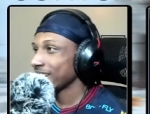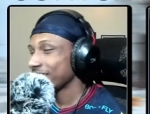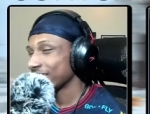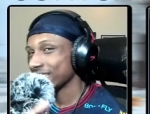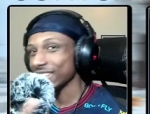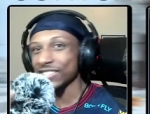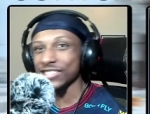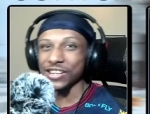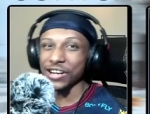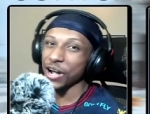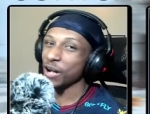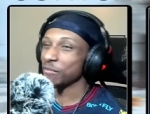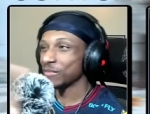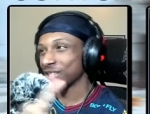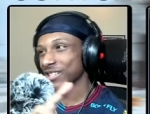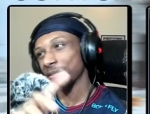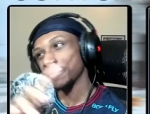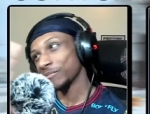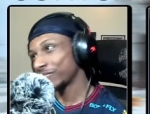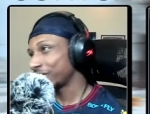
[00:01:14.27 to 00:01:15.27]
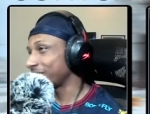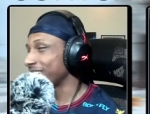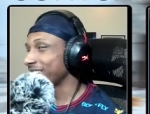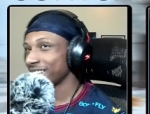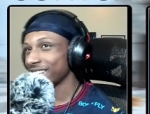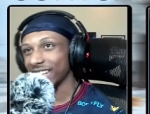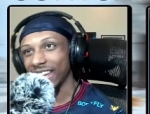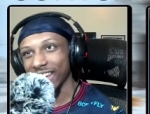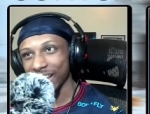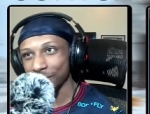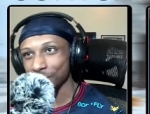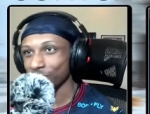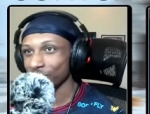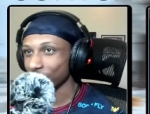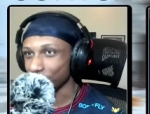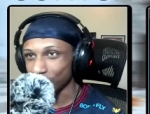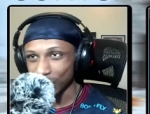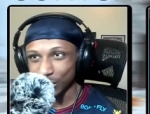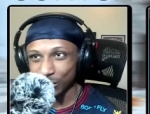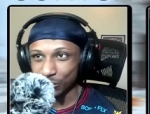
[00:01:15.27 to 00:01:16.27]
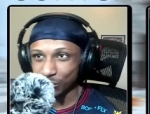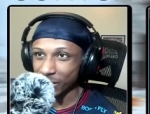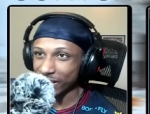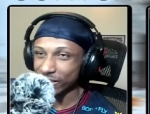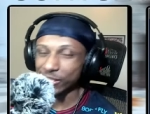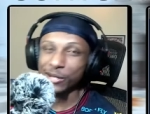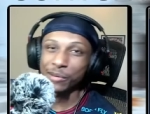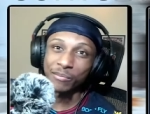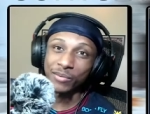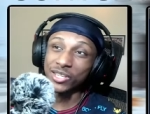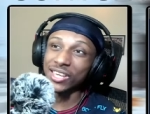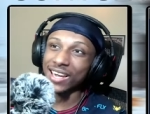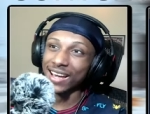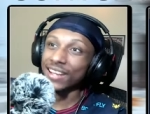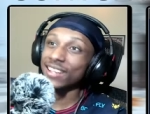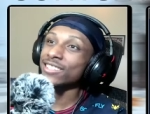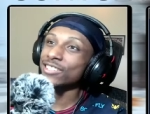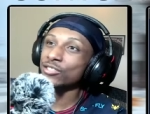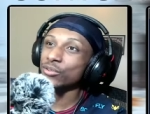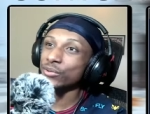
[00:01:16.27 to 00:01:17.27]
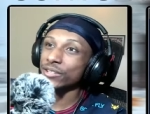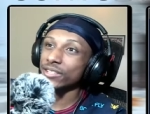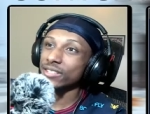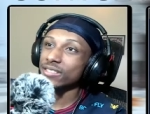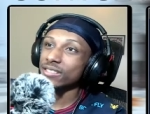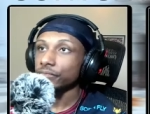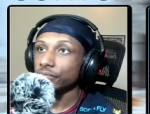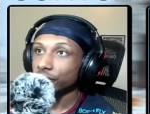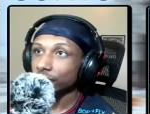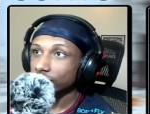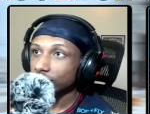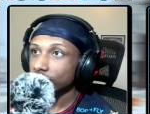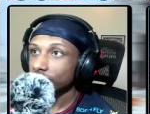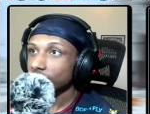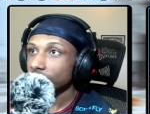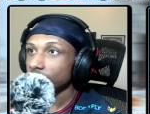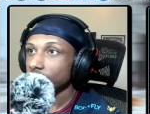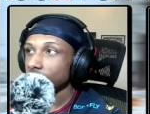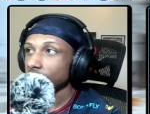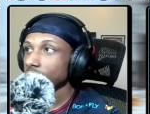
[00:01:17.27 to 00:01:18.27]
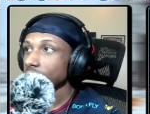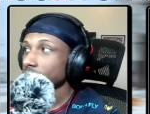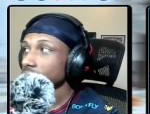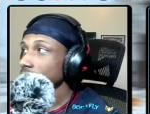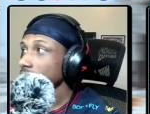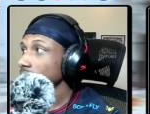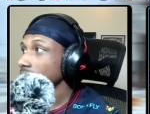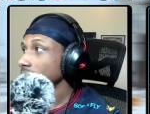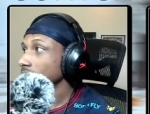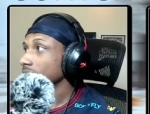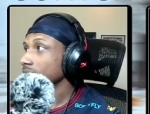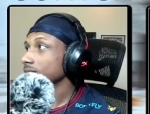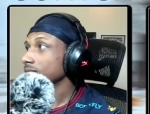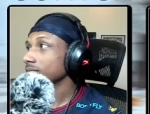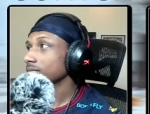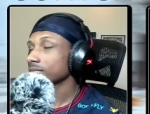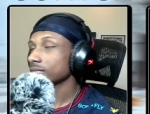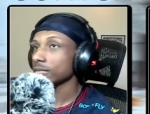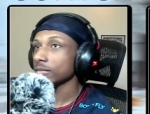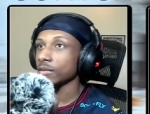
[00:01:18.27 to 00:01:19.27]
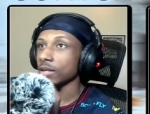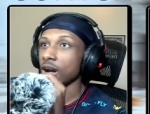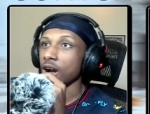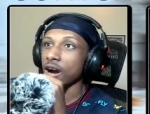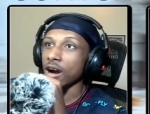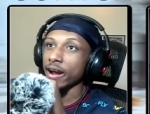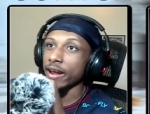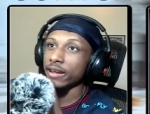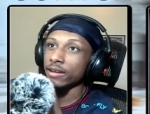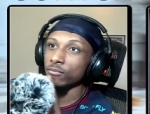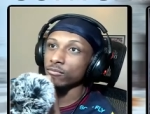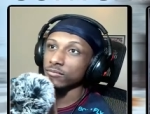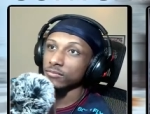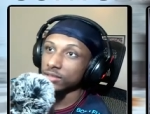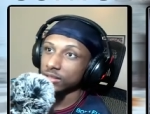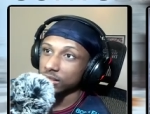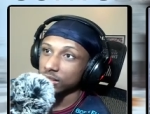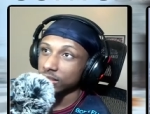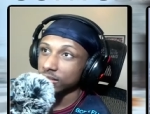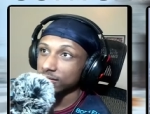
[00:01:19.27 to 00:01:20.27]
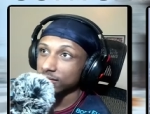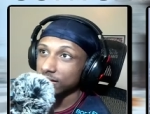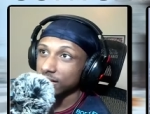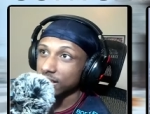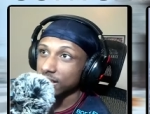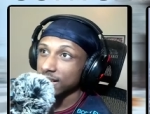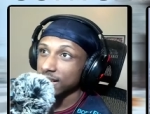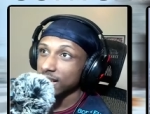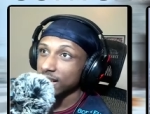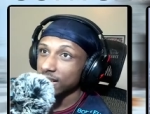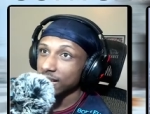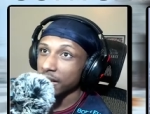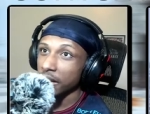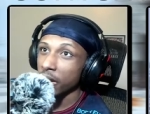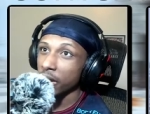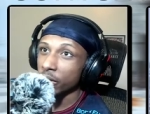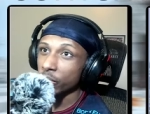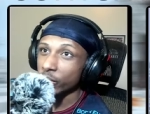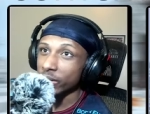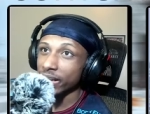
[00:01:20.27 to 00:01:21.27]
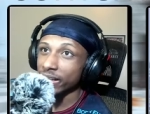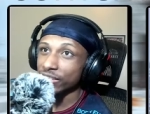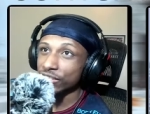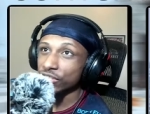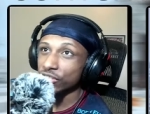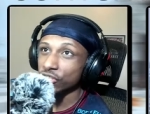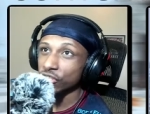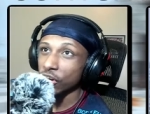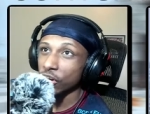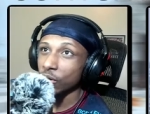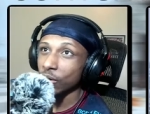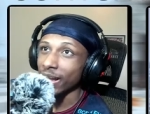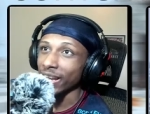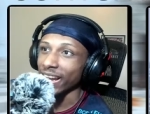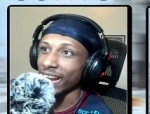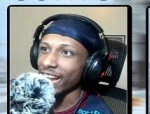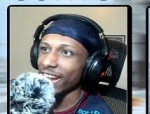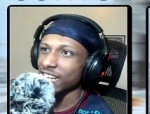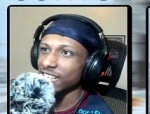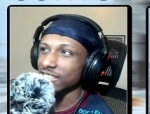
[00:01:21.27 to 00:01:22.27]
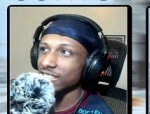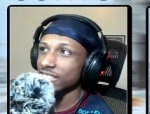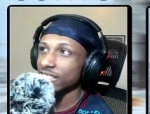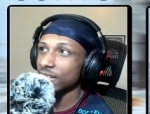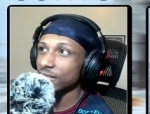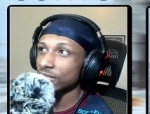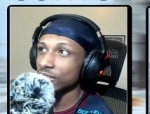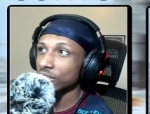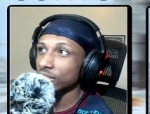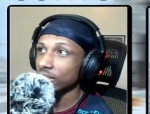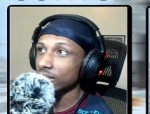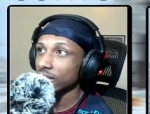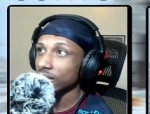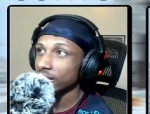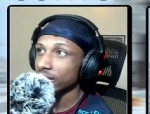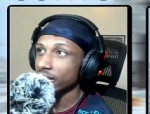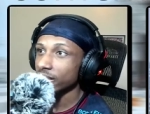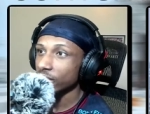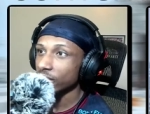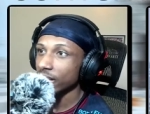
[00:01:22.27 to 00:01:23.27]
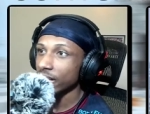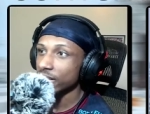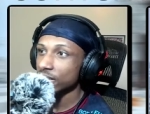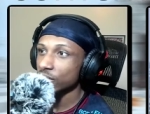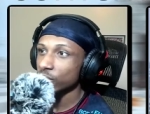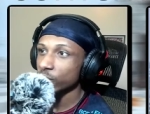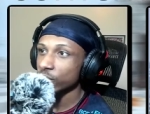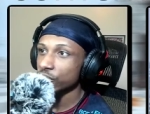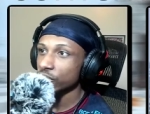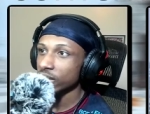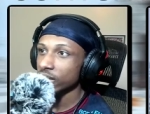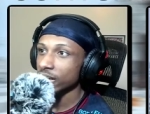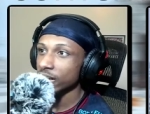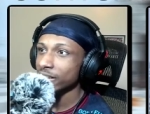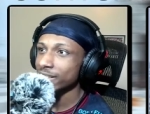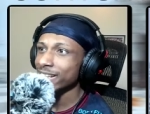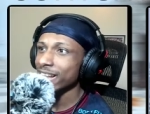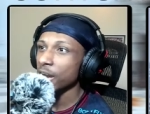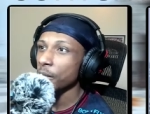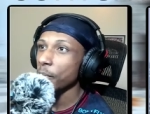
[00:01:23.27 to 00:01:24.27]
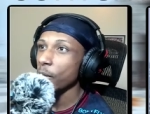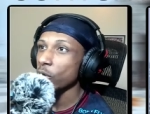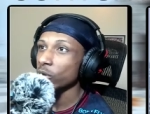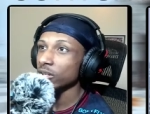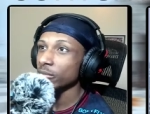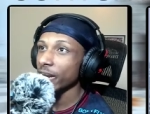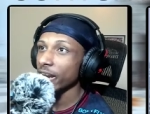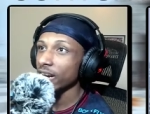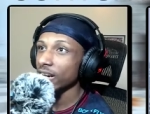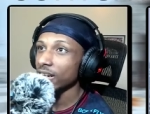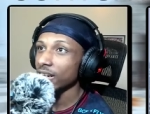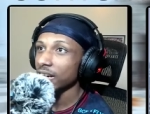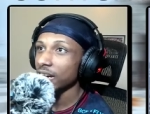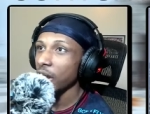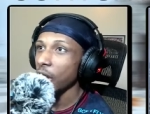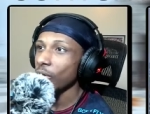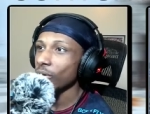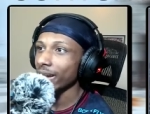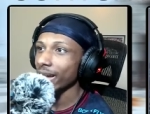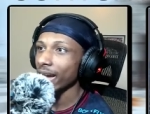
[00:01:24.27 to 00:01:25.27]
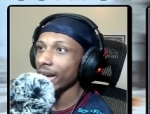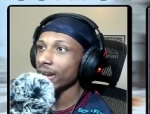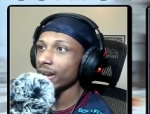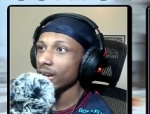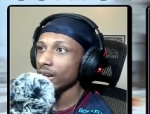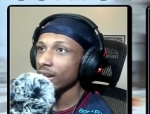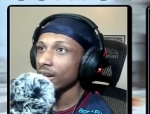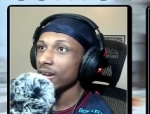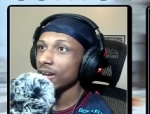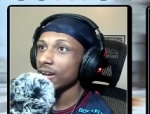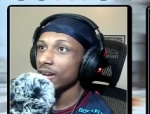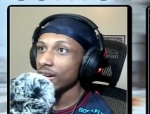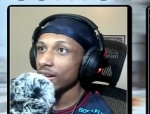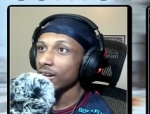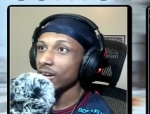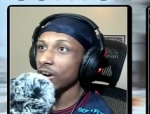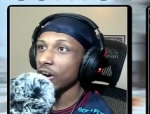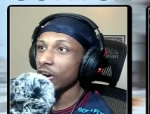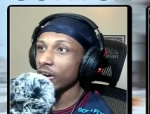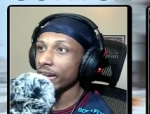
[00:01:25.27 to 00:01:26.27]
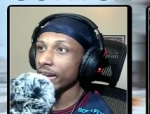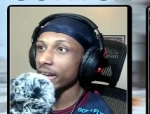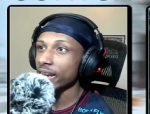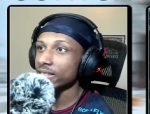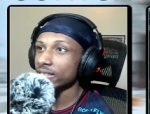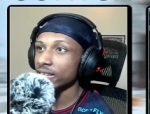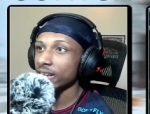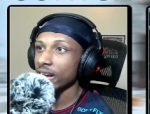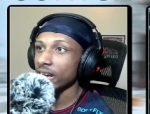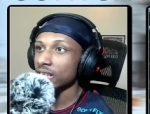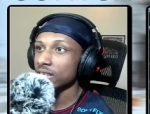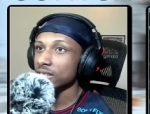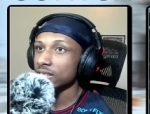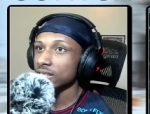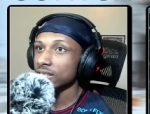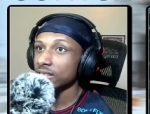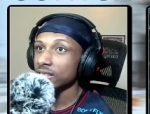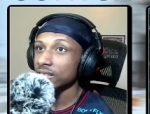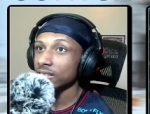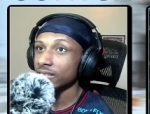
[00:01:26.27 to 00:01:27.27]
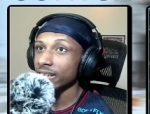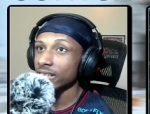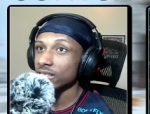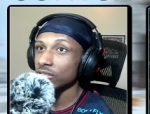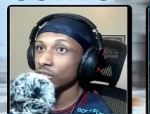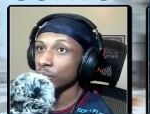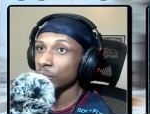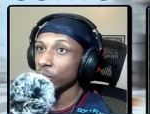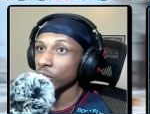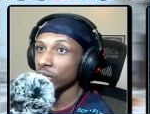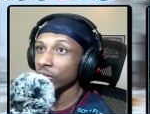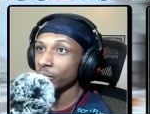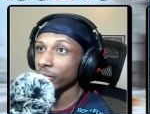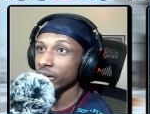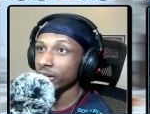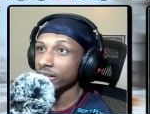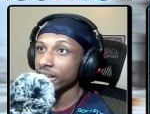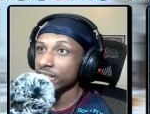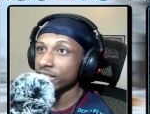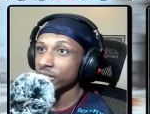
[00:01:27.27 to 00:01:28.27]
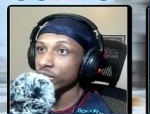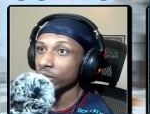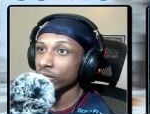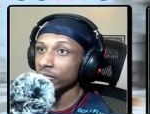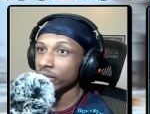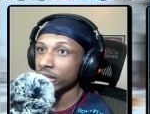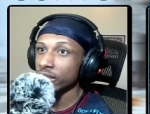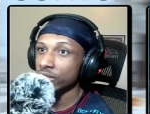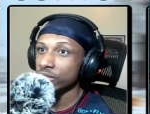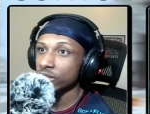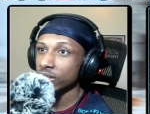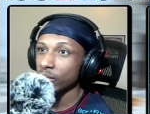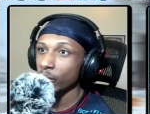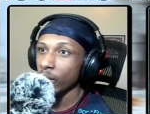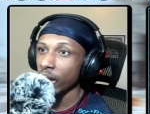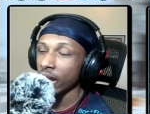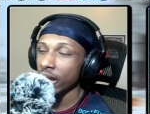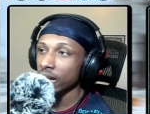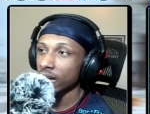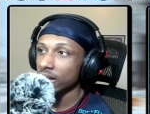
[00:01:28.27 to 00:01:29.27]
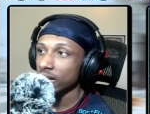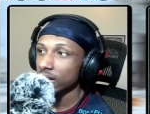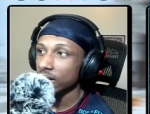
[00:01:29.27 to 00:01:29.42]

just know I'm, I'm yeah I'm, I'm a little messed up. But yeah, let's do this. All right. All right, we got the snow. I like how the leaves look, and they're like switching in there. Is that a polar bear? Okay. Okay, that's nice. Nice little polar bear, nice little village in the back.